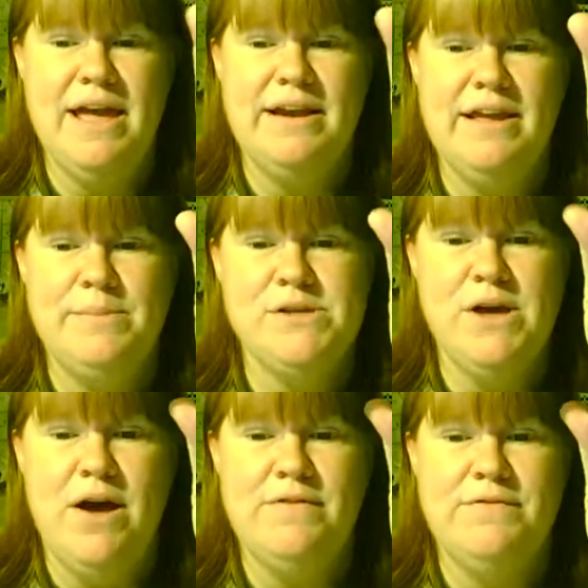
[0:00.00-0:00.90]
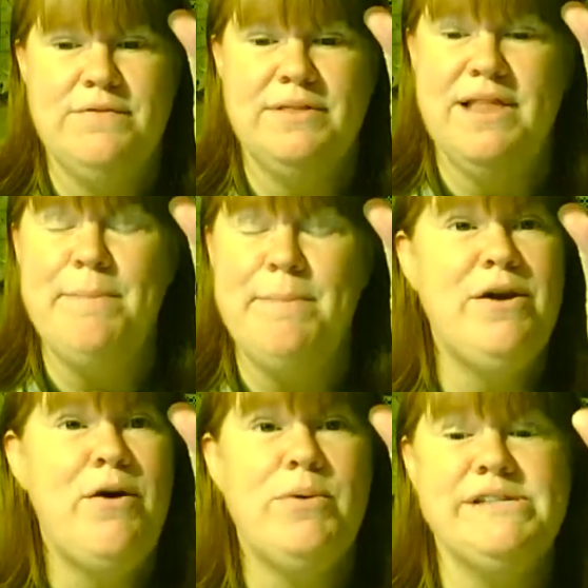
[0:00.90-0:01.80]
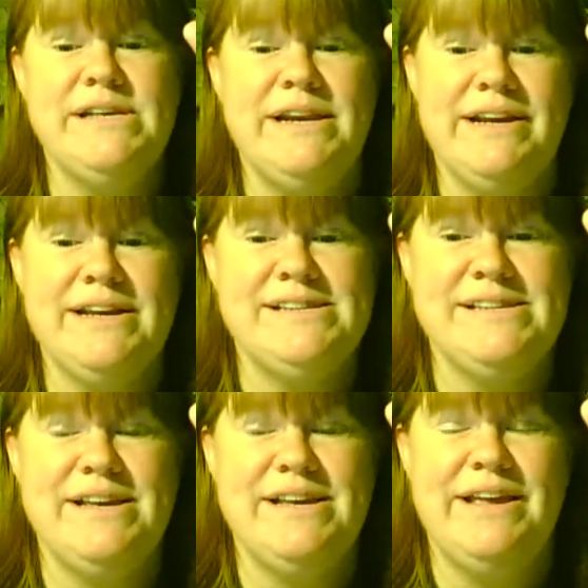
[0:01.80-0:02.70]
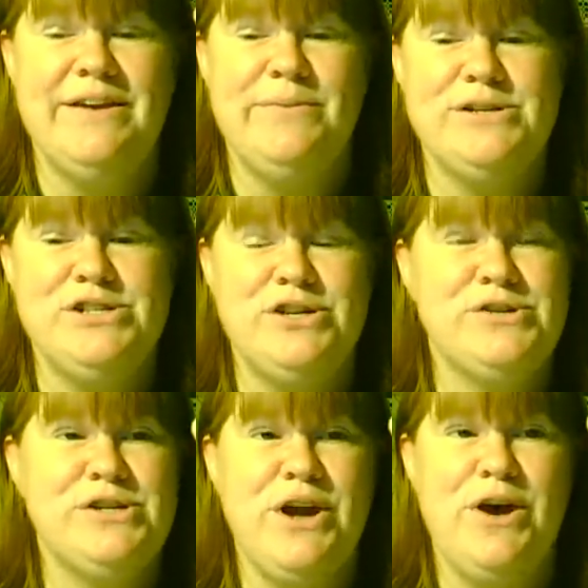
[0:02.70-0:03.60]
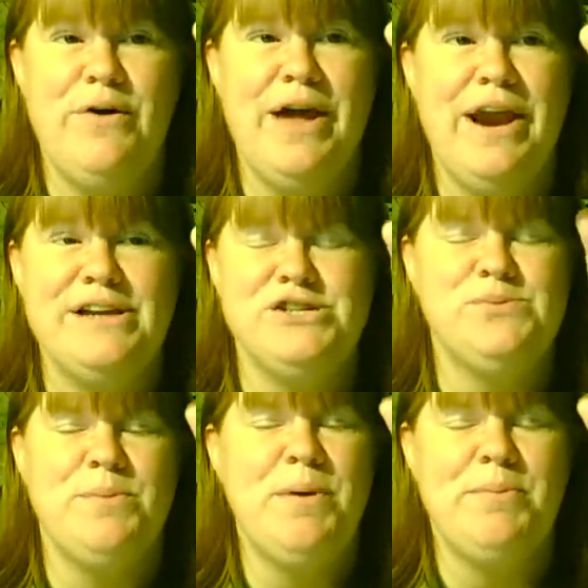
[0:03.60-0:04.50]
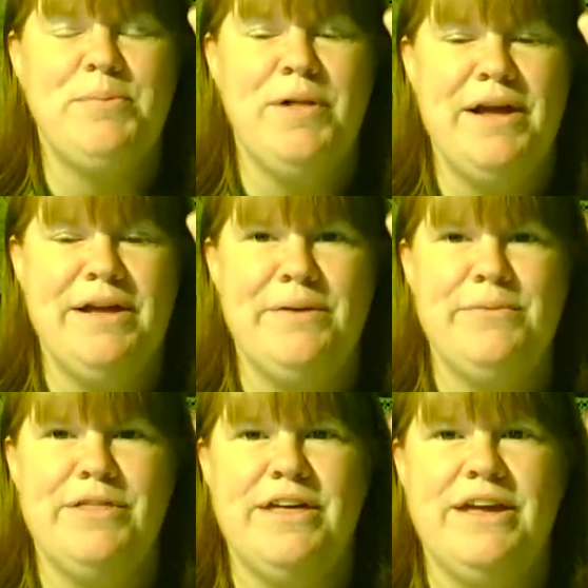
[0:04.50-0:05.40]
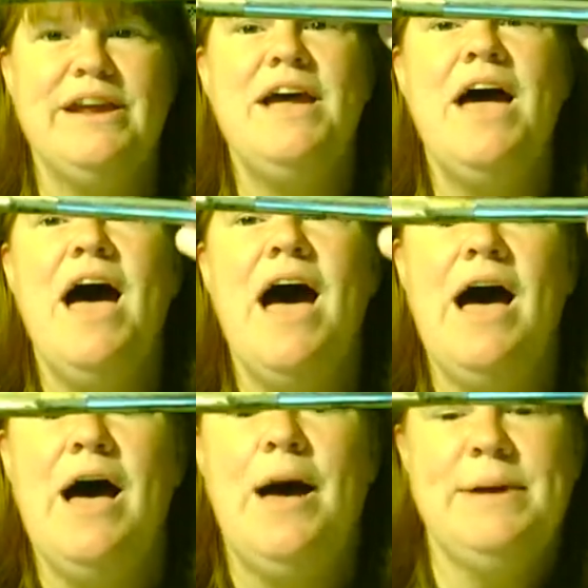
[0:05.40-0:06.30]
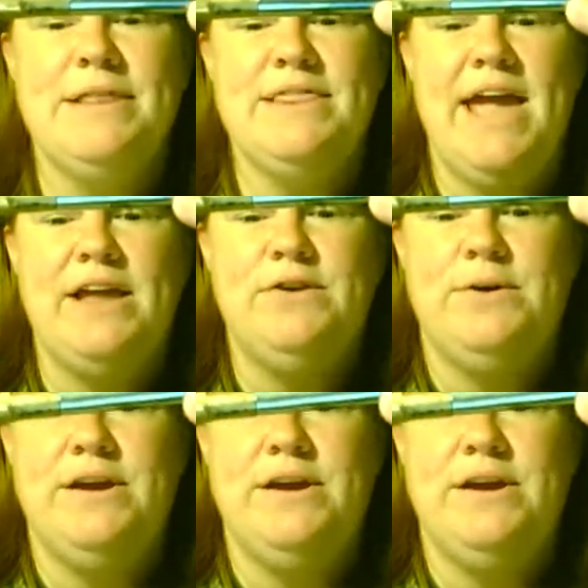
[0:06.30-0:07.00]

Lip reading: the head comes off, let me know what's in it because it was years ago and I just remember playing it with it. But the handle